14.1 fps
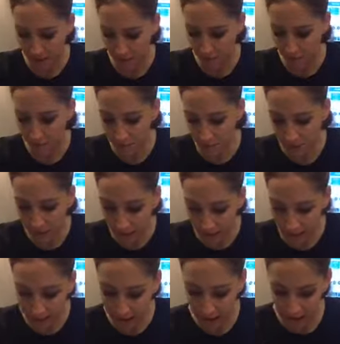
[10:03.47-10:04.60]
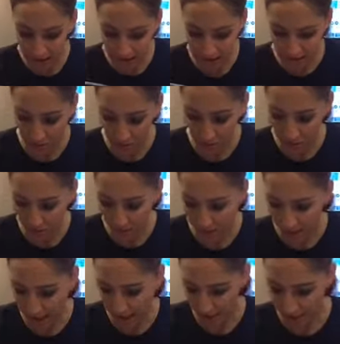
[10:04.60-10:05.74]
completely smooth and
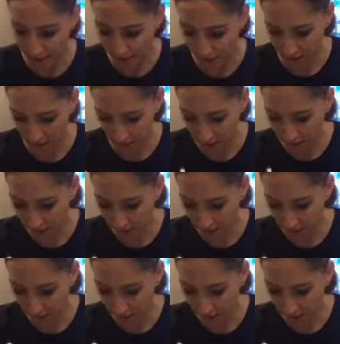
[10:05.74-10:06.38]
silky,